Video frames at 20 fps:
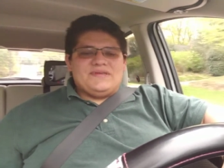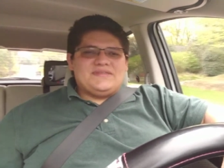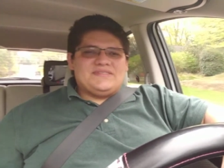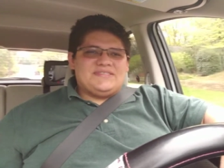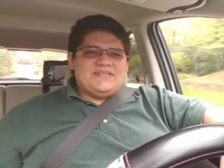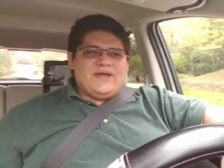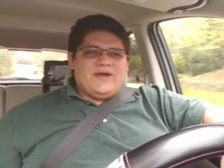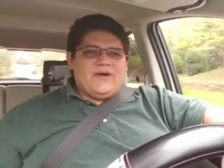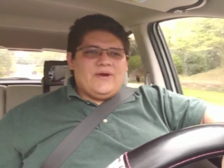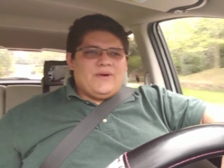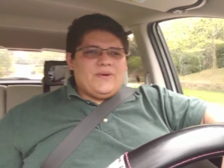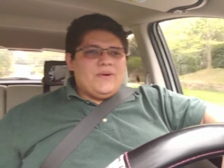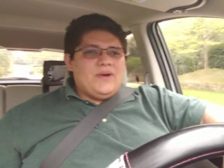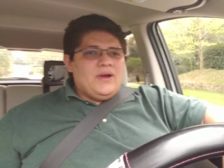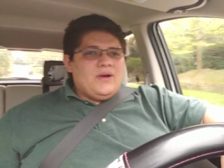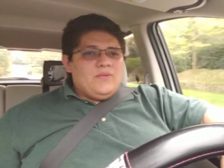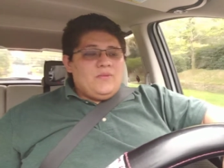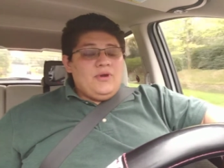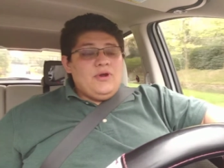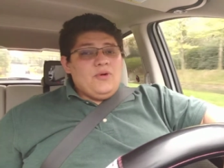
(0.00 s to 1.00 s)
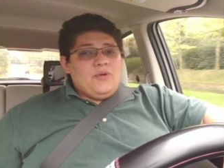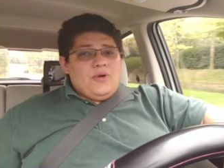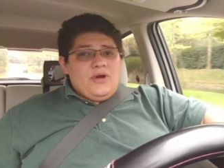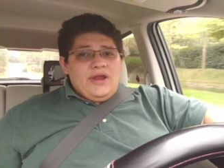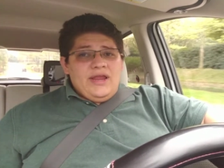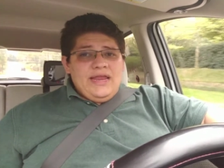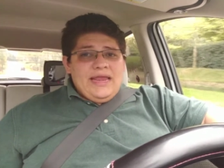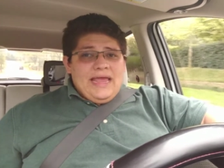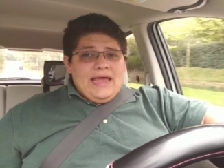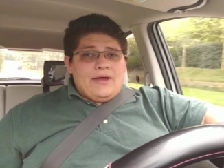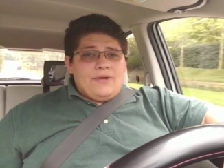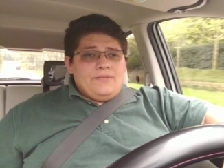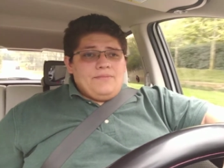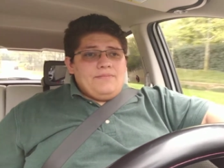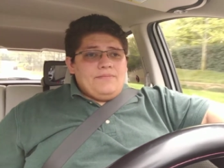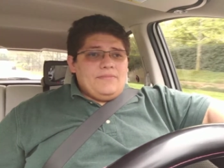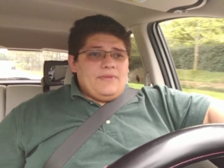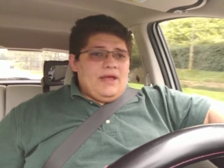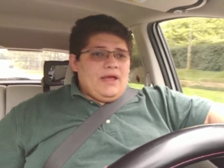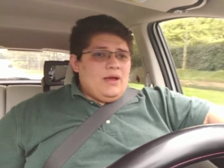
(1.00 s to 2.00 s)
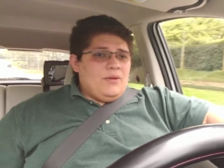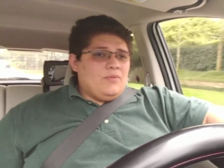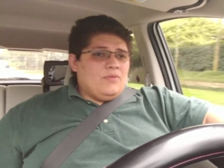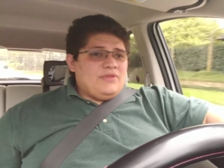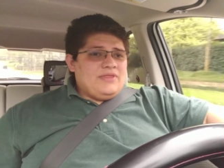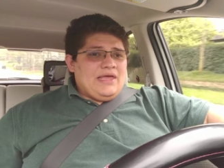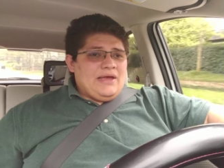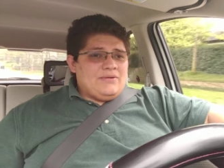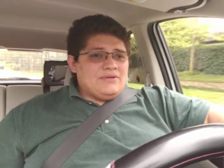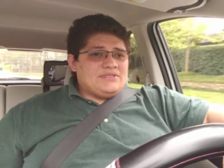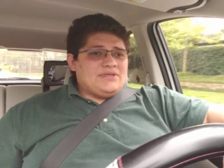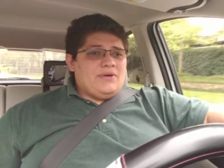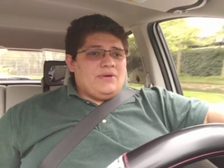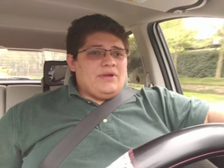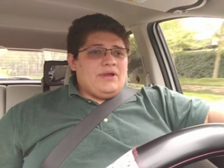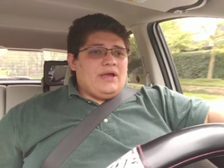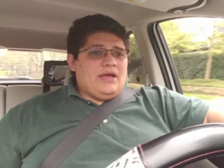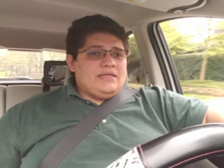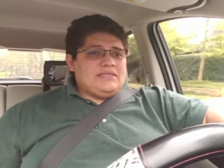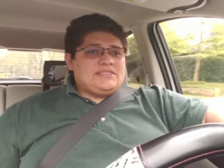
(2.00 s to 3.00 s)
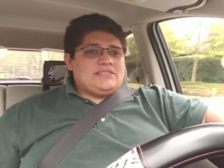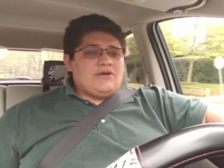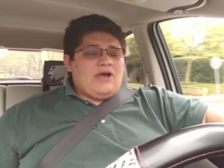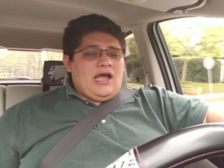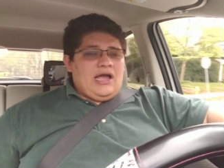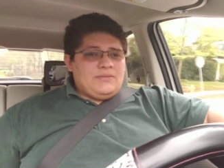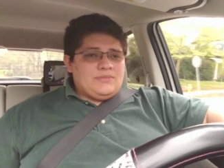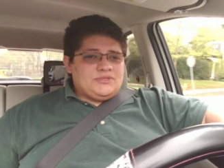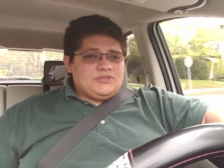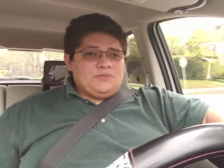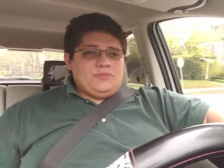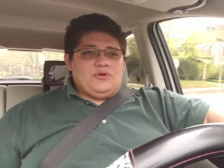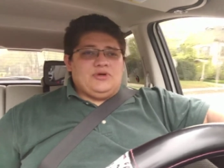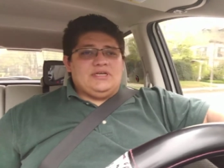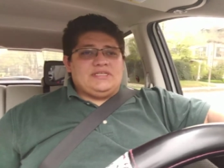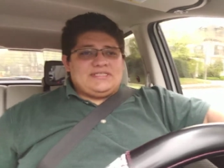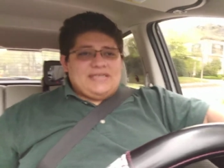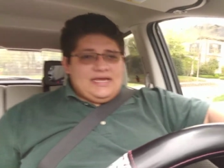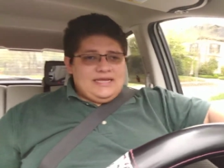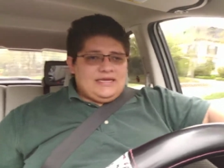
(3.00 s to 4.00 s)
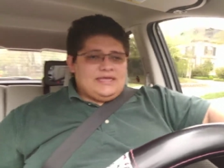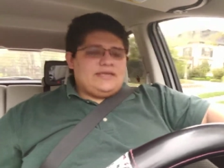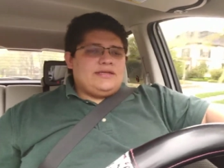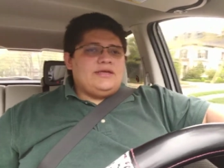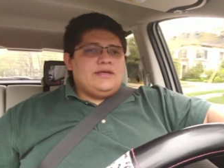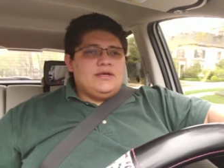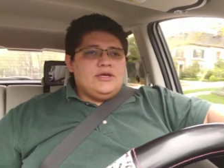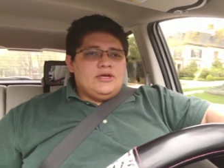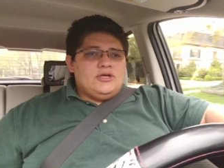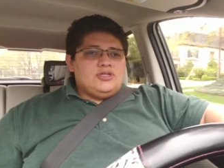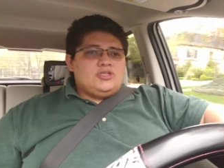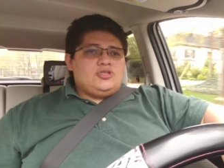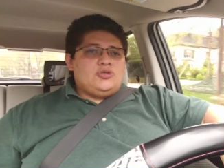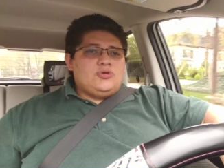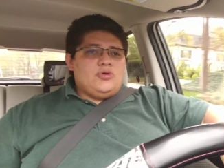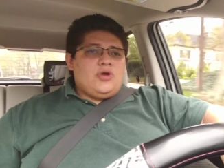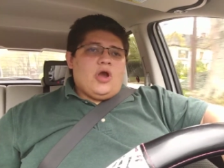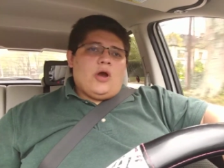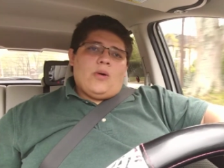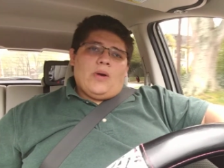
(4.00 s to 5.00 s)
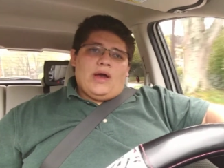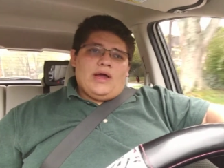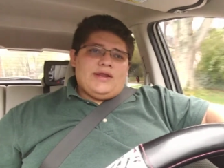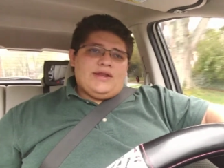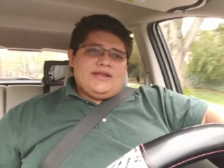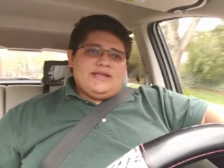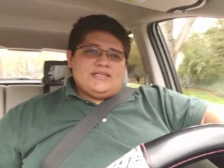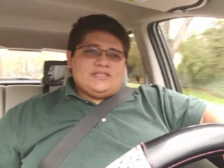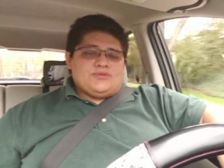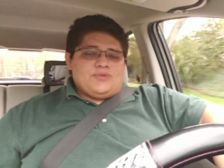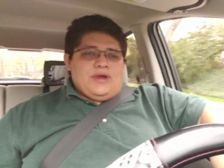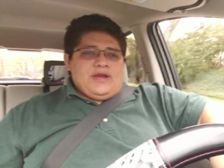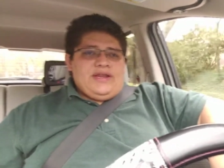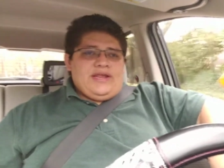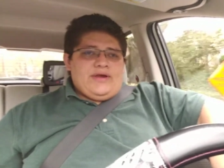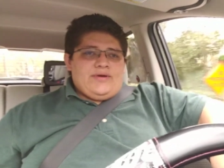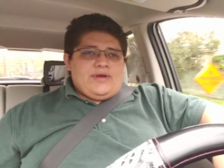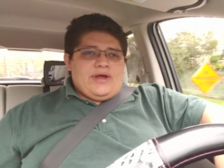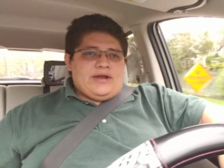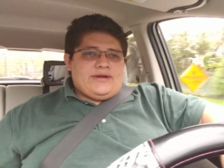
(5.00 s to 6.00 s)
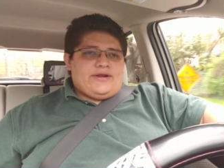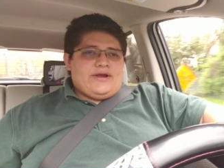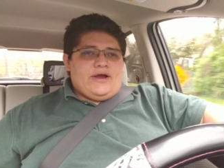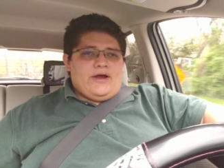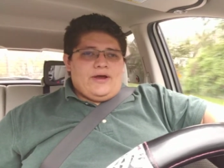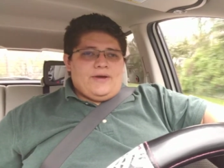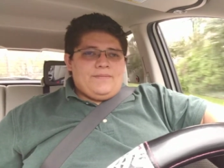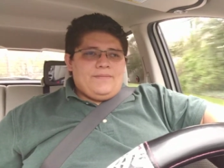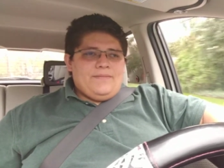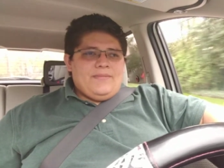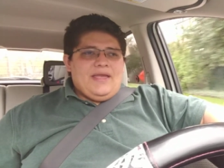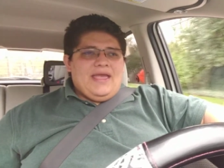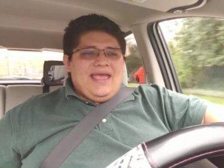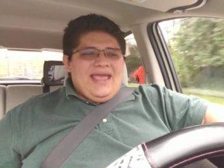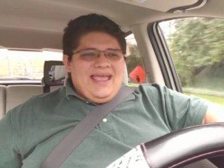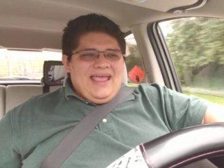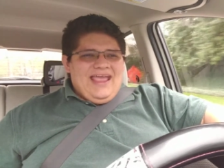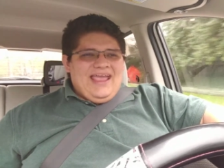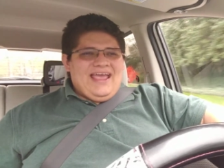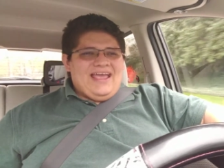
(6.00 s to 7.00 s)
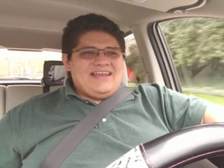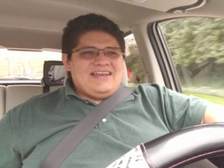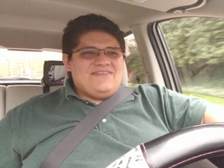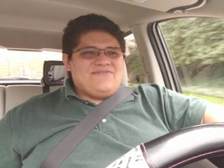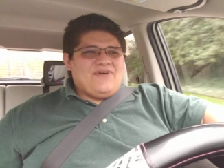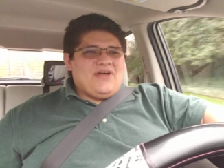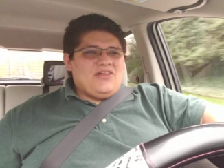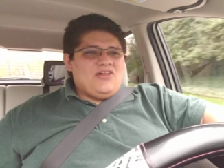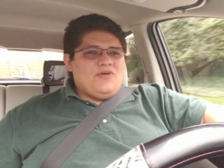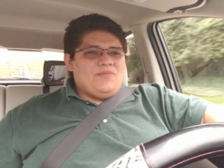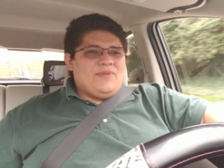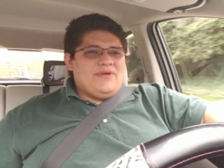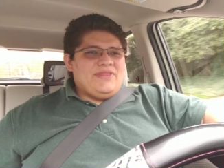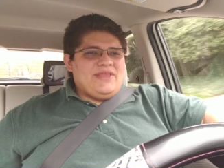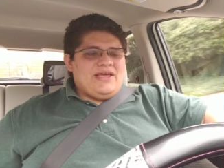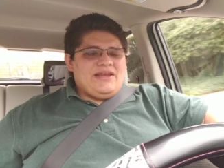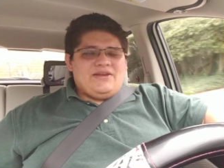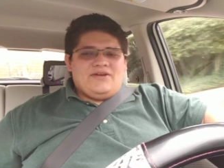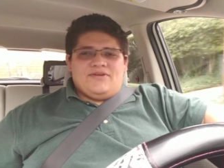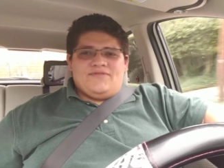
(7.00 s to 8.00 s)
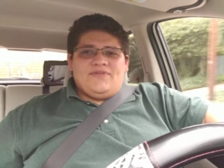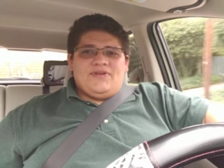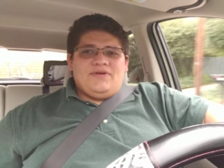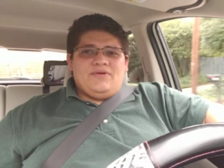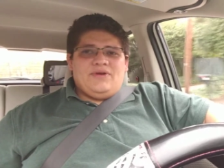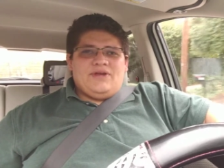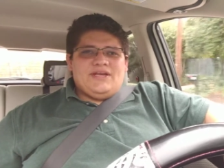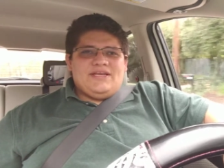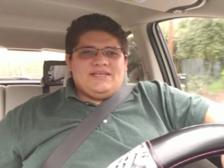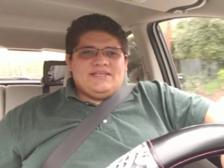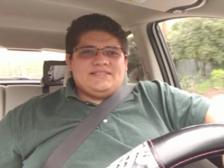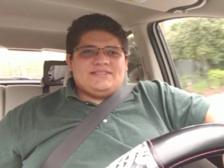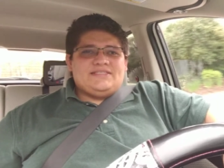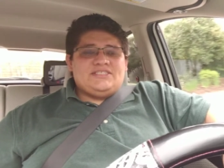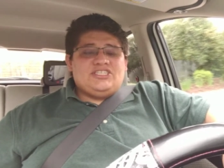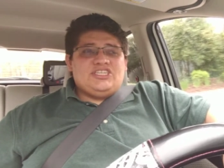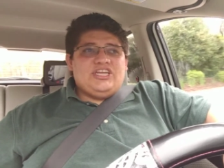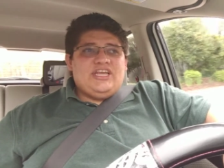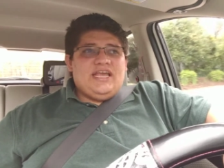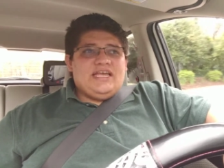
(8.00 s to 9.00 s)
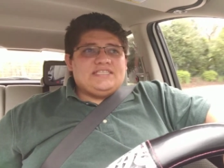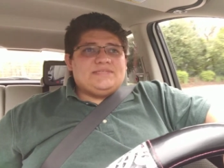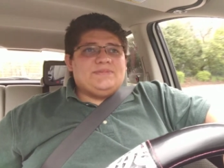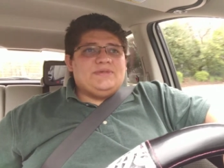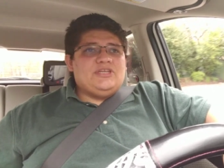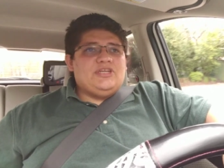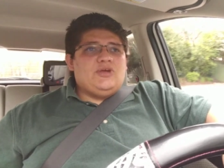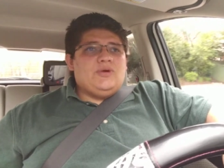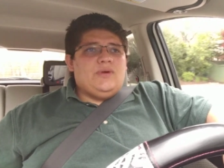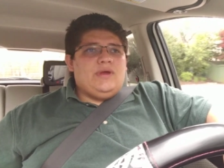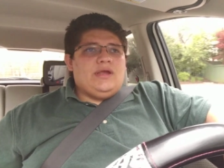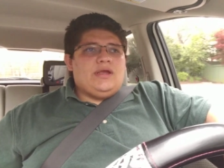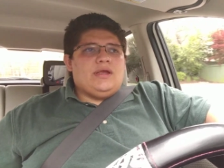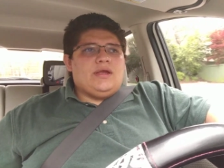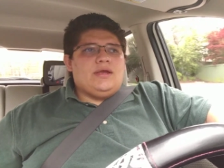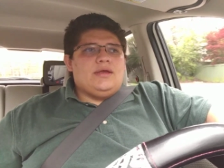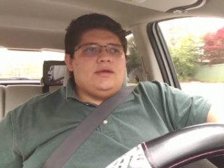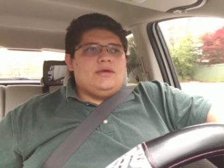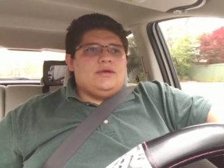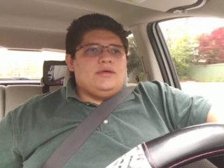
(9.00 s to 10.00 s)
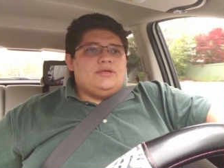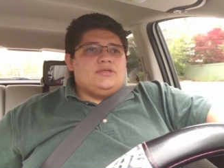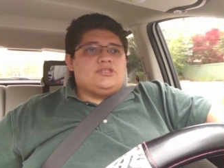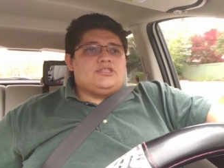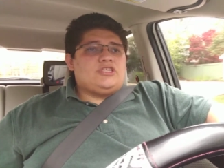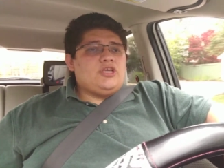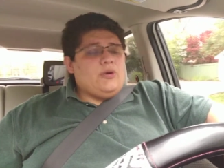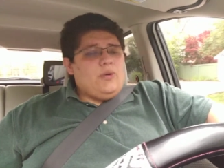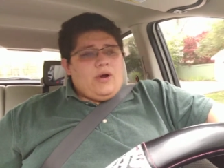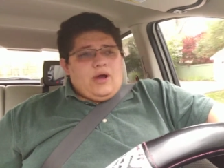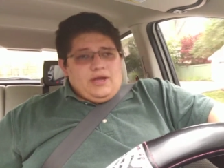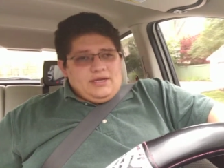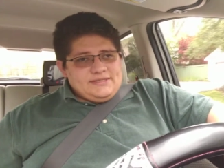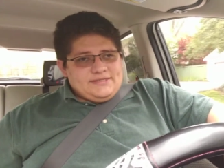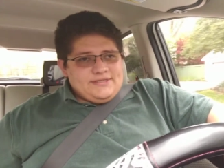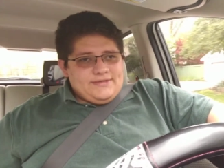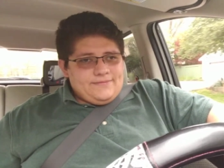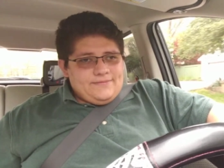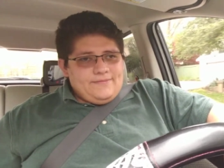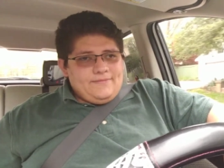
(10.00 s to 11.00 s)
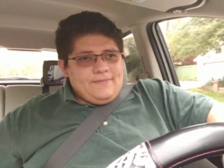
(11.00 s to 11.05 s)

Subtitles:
So we were working out when that was going on, so I'm super excited to go on to hisradio.com and to follow up on that interview because she has been doing so awesome.